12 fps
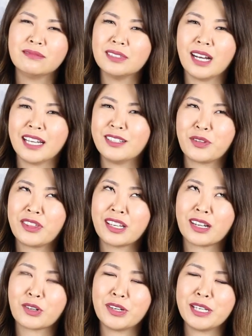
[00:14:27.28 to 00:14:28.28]
I don't think
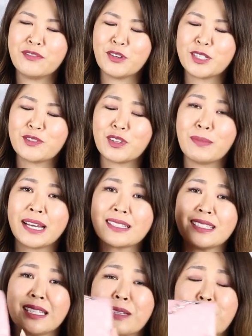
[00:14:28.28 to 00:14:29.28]
I got any votes for the
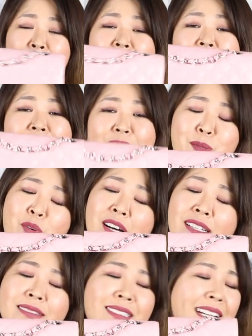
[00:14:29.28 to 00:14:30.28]
maxi. But this
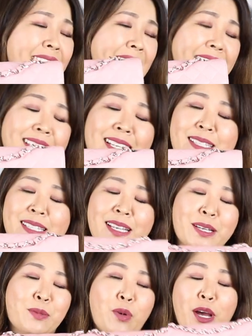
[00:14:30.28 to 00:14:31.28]
one as I
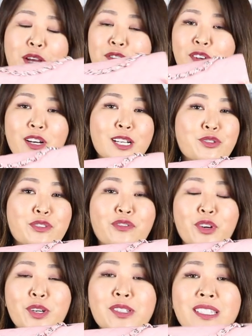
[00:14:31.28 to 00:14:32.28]
said, way over 100
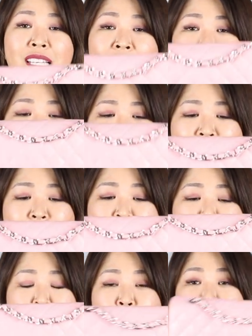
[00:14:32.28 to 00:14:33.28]
votes.
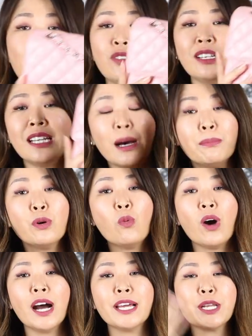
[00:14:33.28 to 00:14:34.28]
This was your number
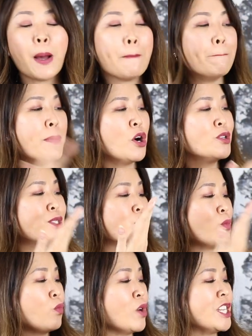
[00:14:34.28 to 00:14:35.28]
one most
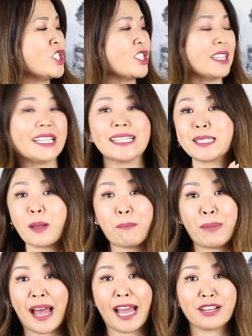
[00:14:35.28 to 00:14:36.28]
wish list
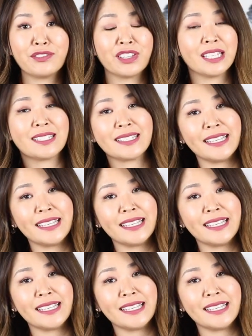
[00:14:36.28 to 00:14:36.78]
bag for this